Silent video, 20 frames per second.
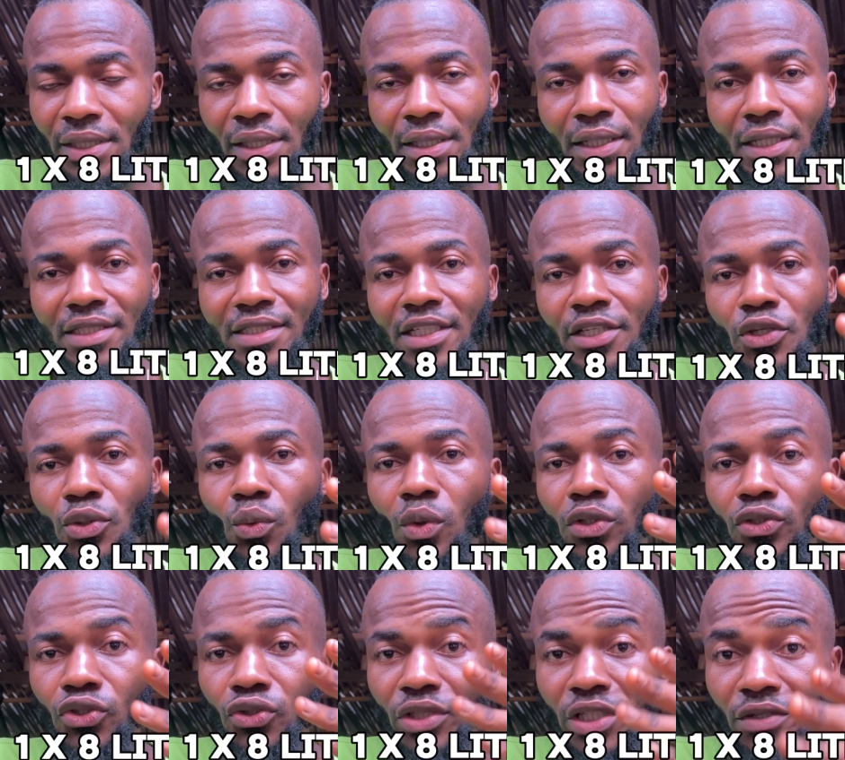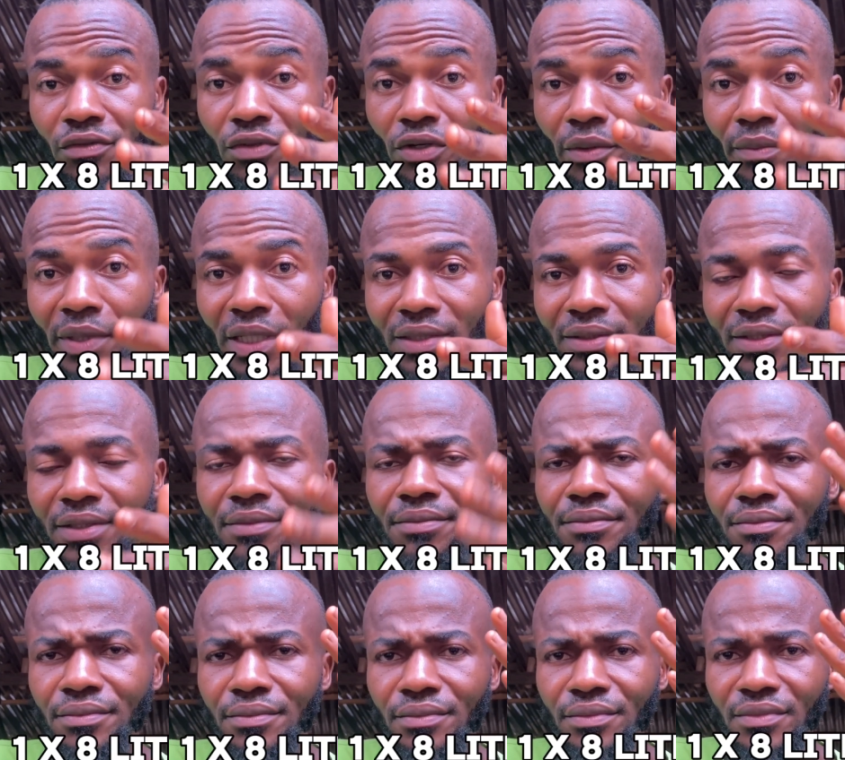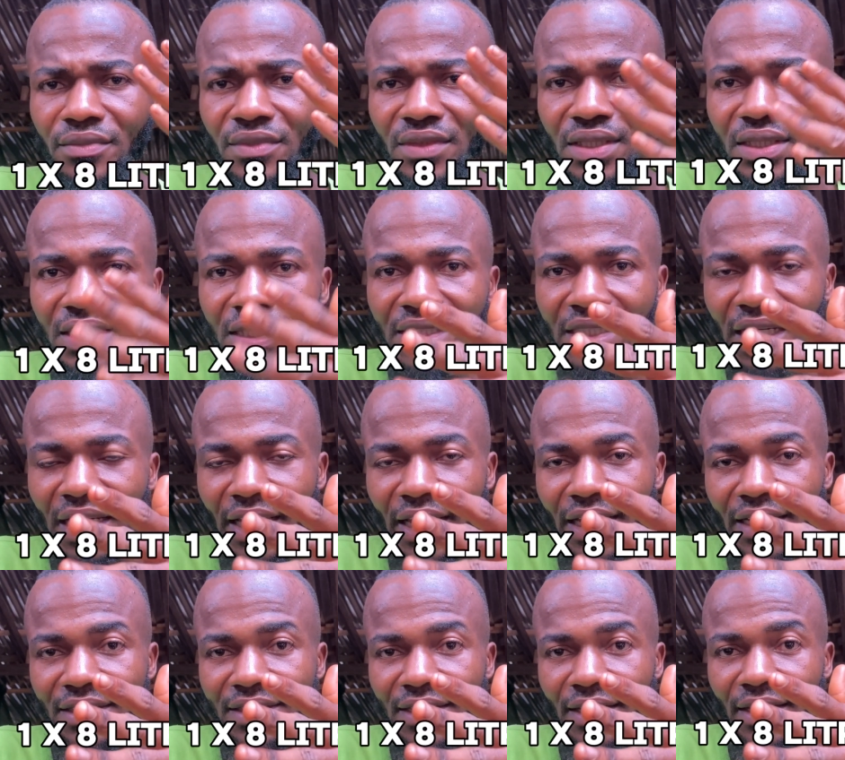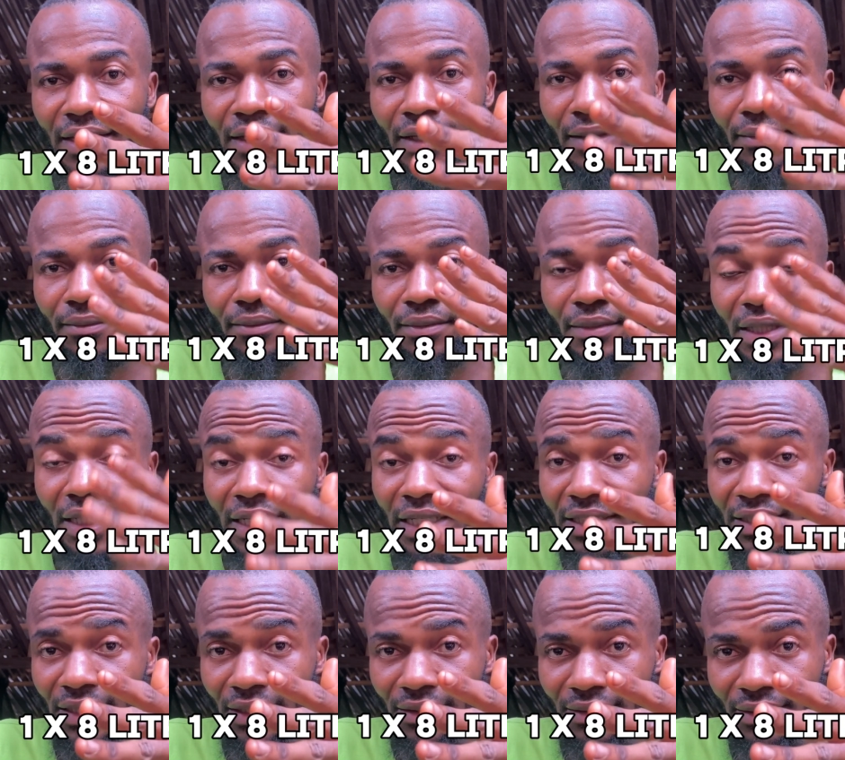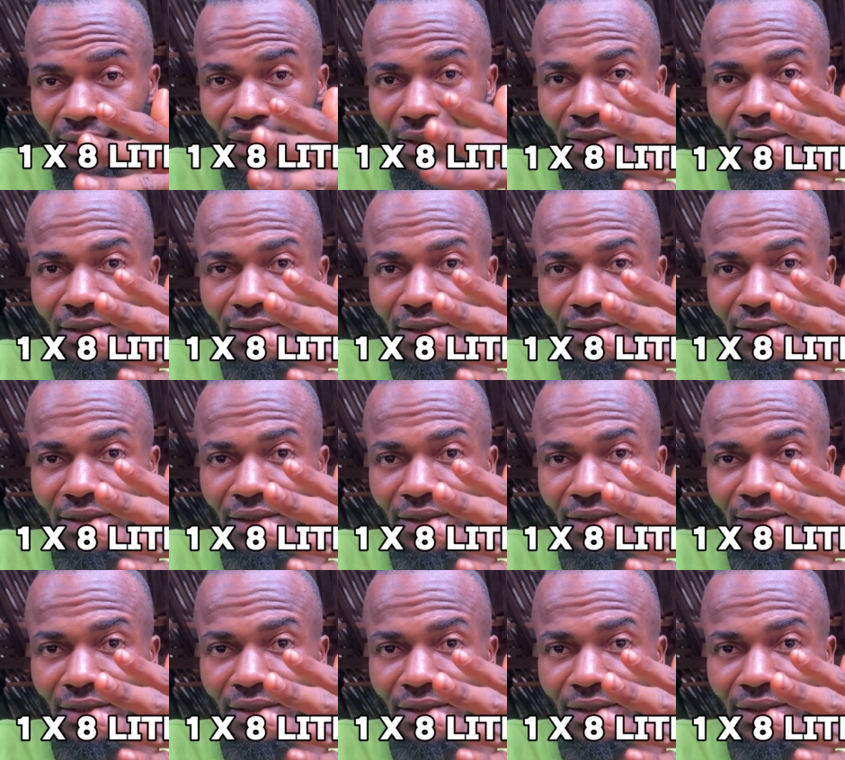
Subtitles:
Let's say you want to give your birds 8 liters.